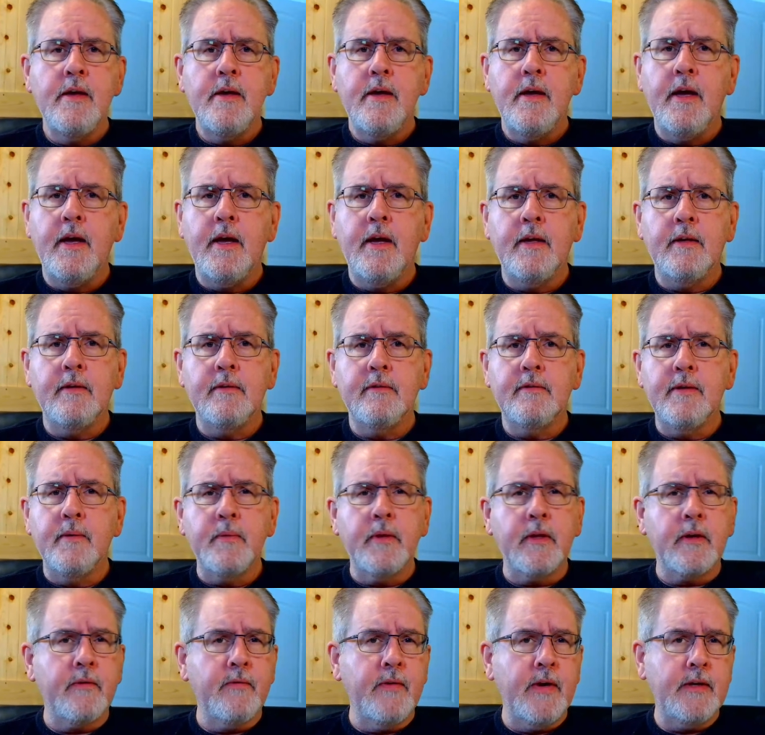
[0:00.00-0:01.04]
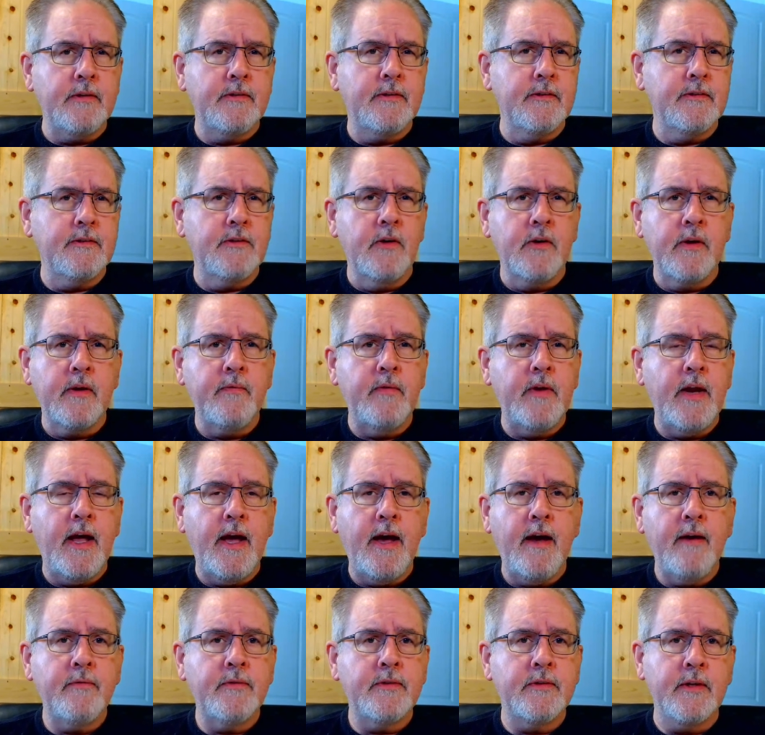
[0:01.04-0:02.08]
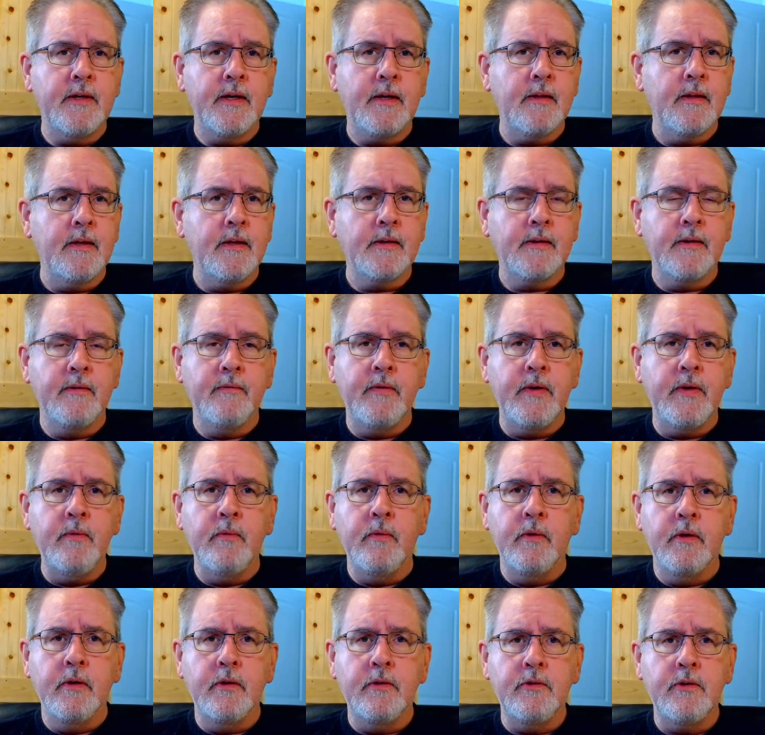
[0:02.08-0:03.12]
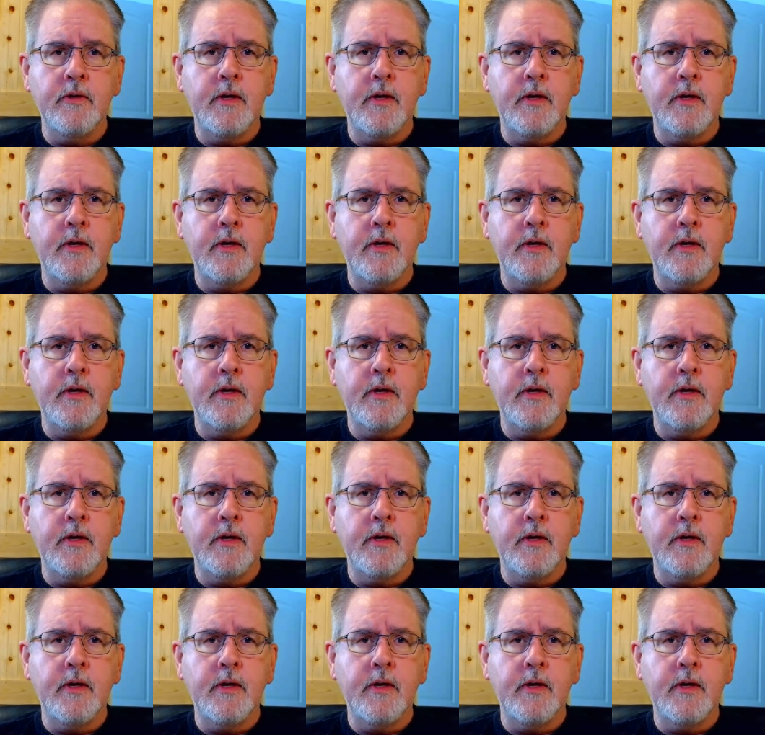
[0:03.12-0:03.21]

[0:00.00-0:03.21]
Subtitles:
And some of the devices don't even have sync, like the VIWOODS.